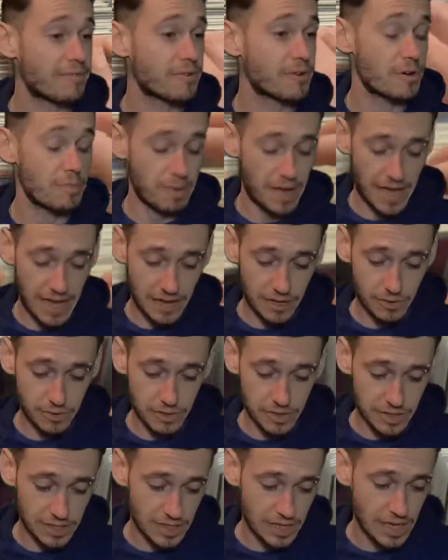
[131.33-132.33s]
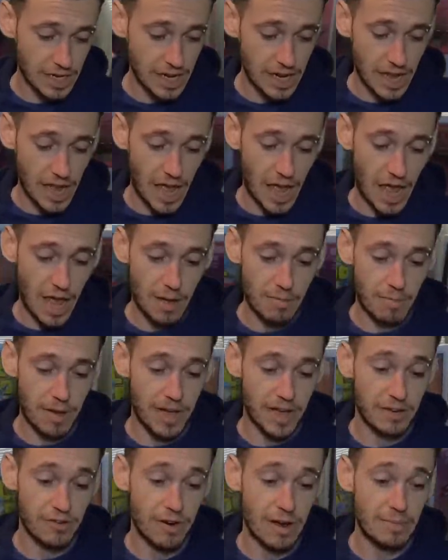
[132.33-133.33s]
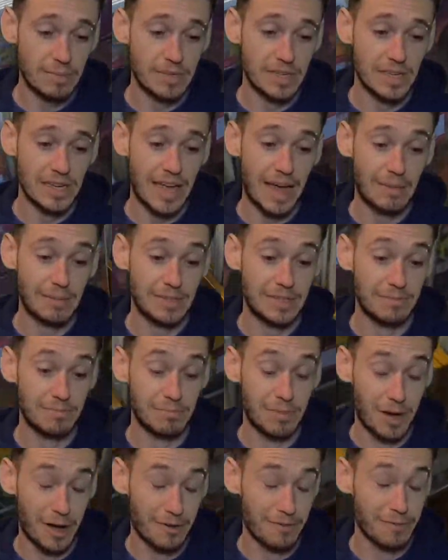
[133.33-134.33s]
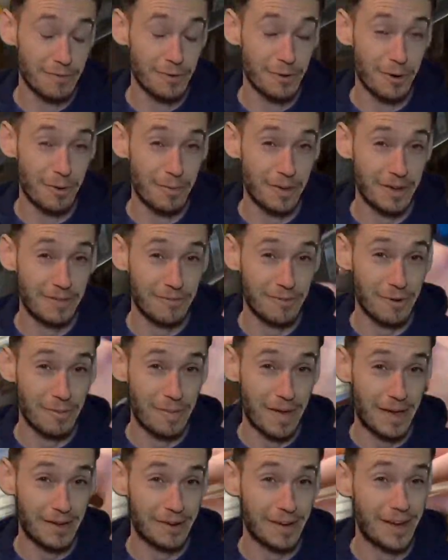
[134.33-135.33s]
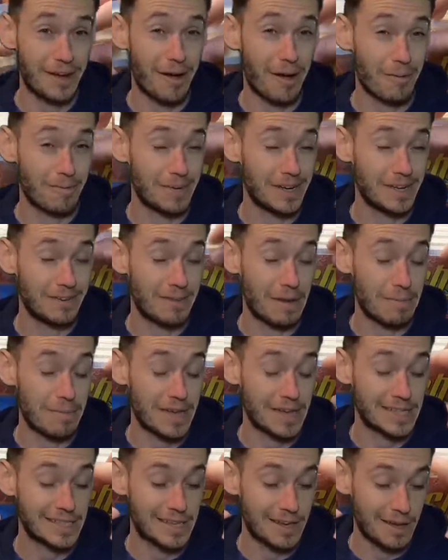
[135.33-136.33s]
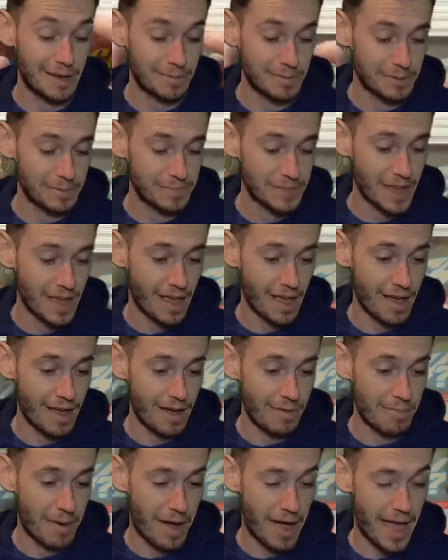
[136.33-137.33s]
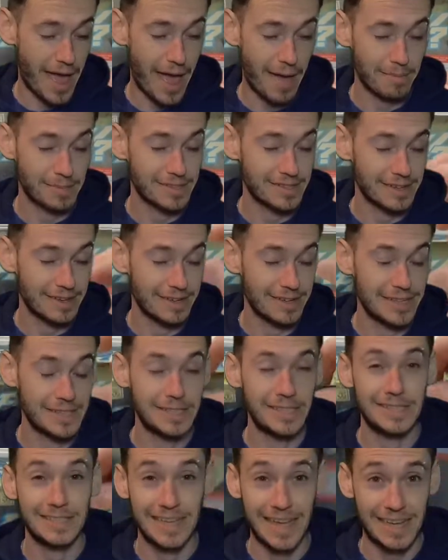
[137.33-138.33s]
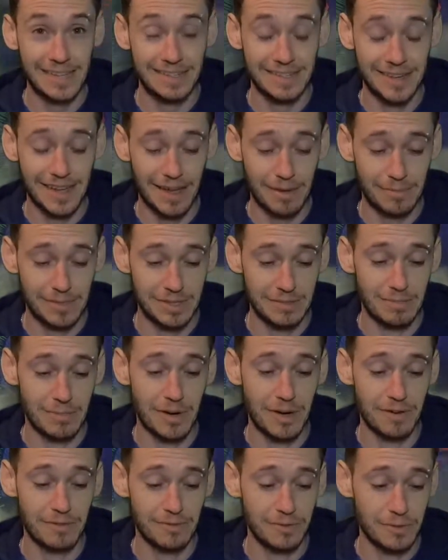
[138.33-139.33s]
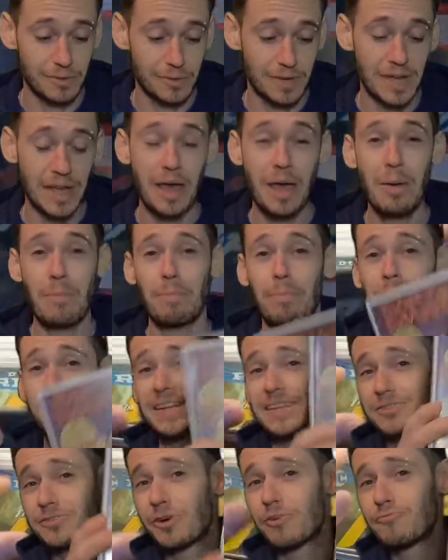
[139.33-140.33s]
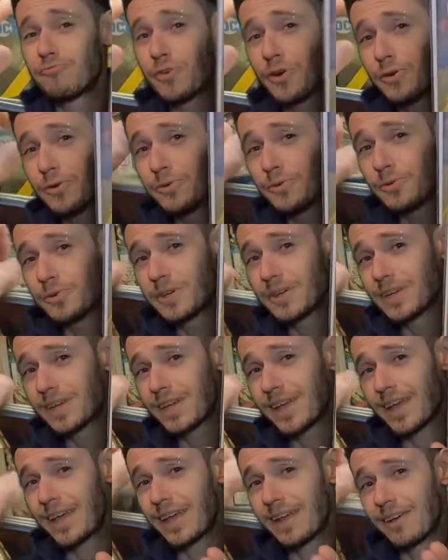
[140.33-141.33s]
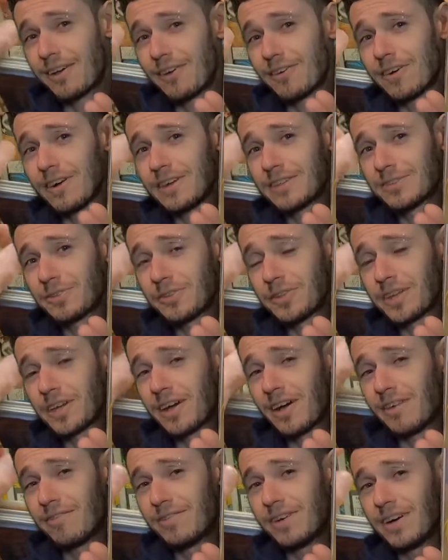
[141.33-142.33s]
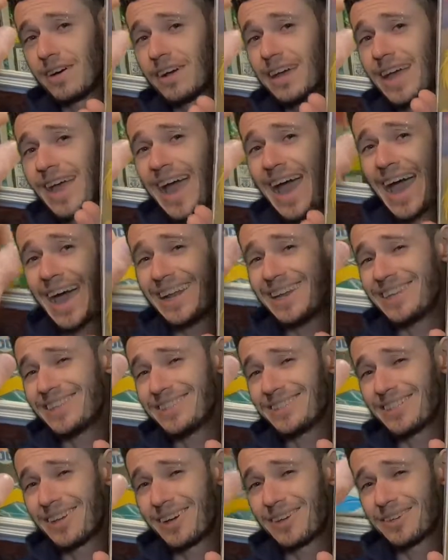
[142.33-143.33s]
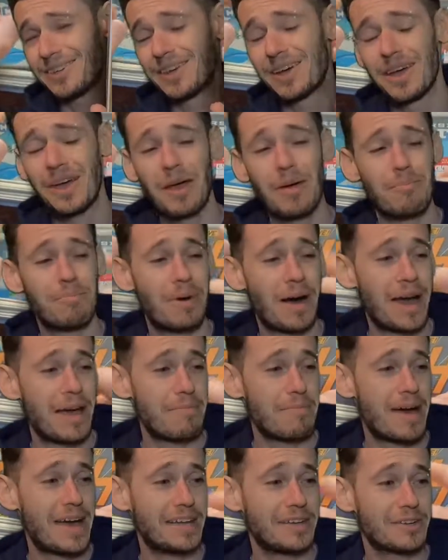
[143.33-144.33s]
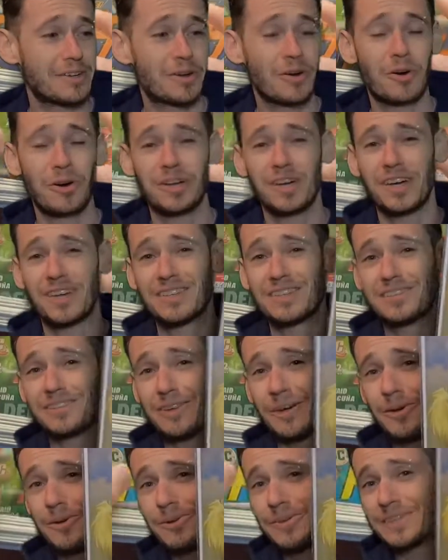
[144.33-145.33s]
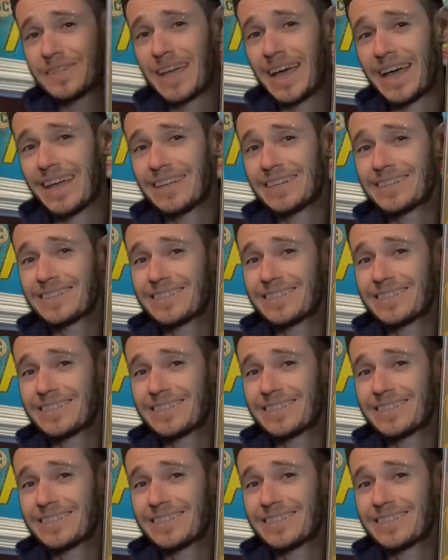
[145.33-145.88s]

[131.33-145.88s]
for £1. I grabbed a Captain Marvel comic for £1. I can't believe I picked it up. I absolutely detest Captain Marvel, but it's got Rogue kicking her ass on the cover, and it's done by Amanda Connor, so it's like